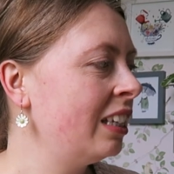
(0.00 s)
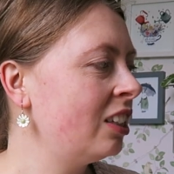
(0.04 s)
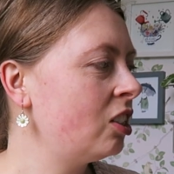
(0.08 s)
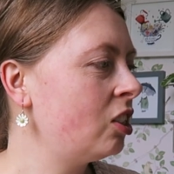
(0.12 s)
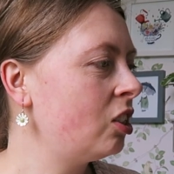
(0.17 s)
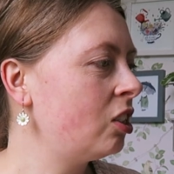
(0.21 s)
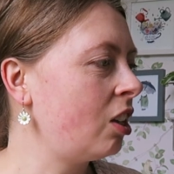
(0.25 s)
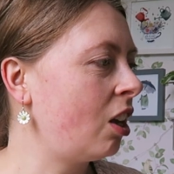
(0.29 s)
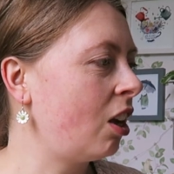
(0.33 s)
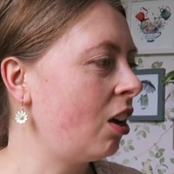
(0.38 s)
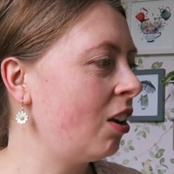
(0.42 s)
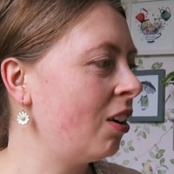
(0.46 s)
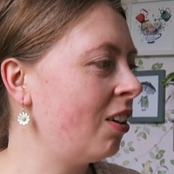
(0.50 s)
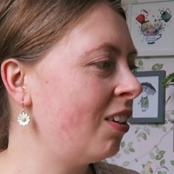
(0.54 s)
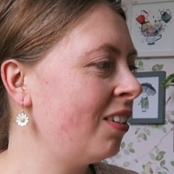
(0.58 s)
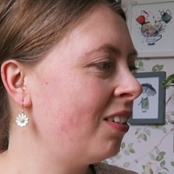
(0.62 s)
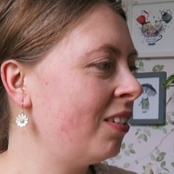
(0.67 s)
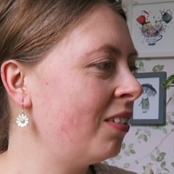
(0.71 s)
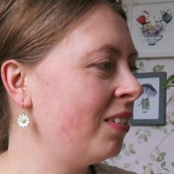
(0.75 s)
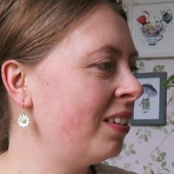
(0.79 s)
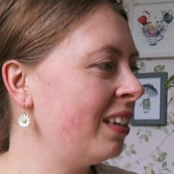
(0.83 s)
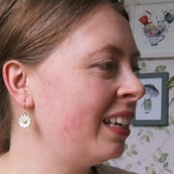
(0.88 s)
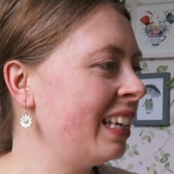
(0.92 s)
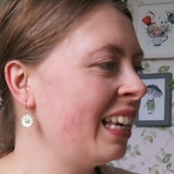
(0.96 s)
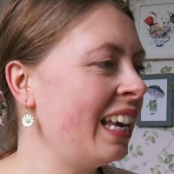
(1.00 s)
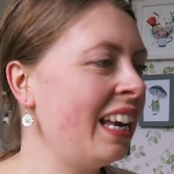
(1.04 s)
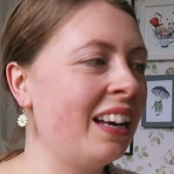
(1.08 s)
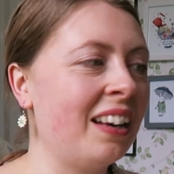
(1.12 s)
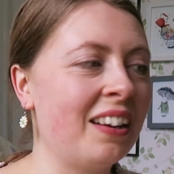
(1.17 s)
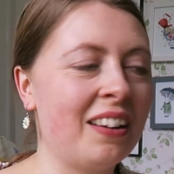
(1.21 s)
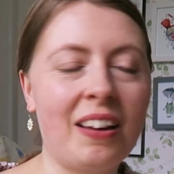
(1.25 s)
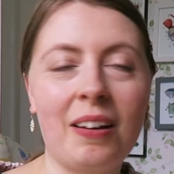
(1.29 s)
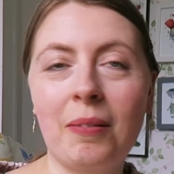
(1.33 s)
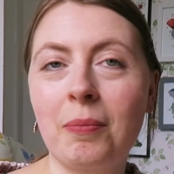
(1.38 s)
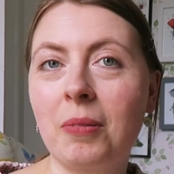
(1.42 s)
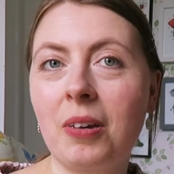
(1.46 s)
so
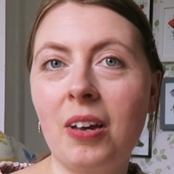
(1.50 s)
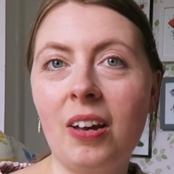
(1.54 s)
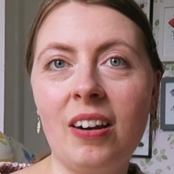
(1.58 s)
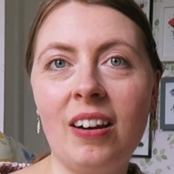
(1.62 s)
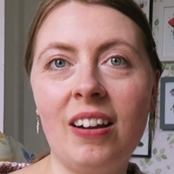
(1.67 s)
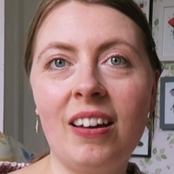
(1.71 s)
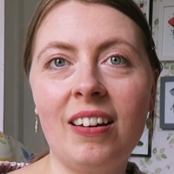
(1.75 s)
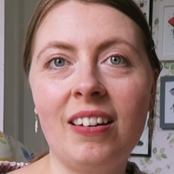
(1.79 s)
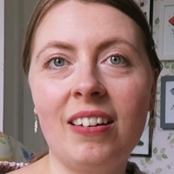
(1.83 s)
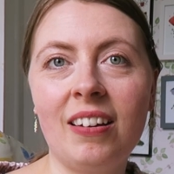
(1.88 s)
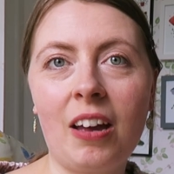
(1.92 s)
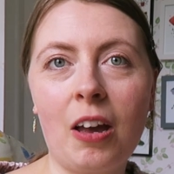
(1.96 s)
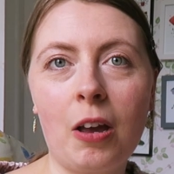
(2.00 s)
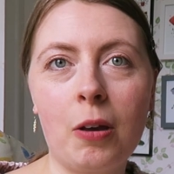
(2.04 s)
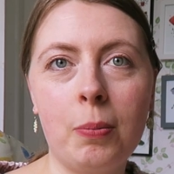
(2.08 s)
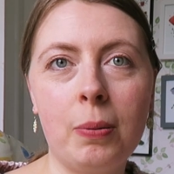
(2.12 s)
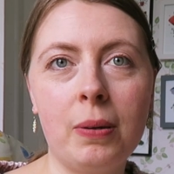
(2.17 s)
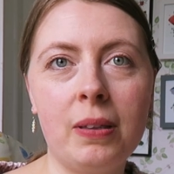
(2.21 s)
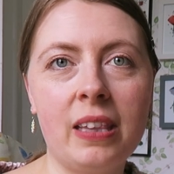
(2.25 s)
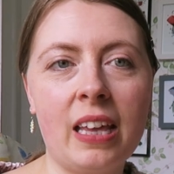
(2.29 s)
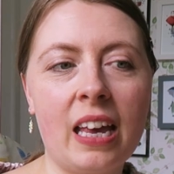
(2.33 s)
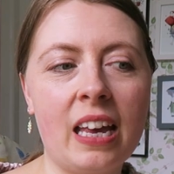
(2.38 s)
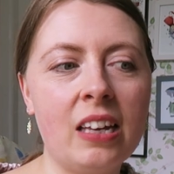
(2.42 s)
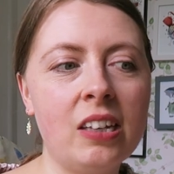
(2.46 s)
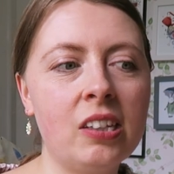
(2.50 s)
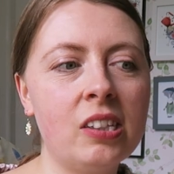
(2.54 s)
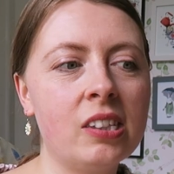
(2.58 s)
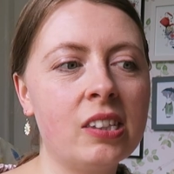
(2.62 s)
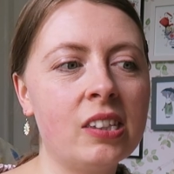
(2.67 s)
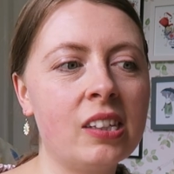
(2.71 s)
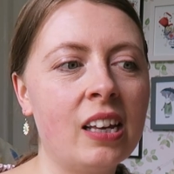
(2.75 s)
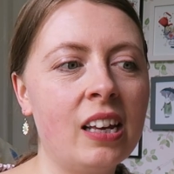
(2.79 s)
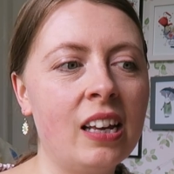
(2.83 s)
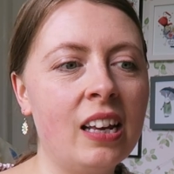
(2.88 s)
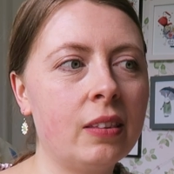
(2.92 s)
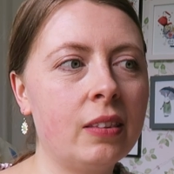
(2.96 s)
yeah, I'm gonna open
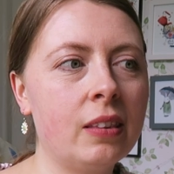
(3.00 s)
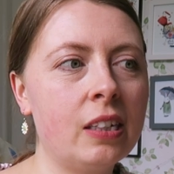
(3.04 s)
this.